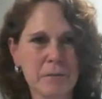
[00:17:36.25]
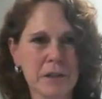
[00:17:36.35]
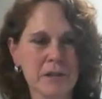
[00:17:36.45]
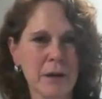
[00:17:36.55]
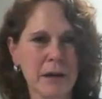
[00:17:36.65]

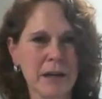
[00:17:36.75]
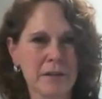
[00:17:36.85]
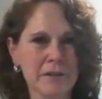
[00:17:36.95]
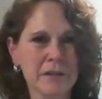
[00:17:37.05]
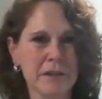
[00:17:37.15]
which is why
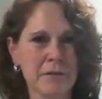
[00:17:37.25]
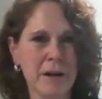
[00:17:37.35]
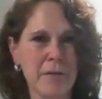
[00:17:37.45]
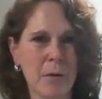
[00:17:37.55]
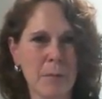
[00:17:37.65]
doctors can
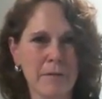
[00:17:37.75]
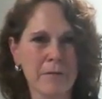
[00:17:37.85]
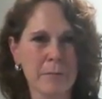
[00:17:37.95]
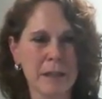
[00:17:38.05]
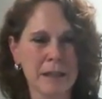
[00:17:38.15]
drive home
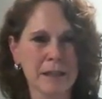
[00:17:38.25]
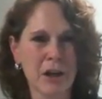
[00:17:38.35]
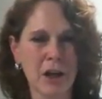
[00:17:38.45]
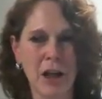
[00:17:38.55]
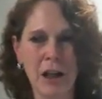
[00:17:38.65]
after being on
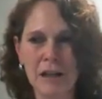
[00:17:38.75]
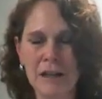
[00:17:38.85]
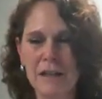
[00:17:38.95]
call,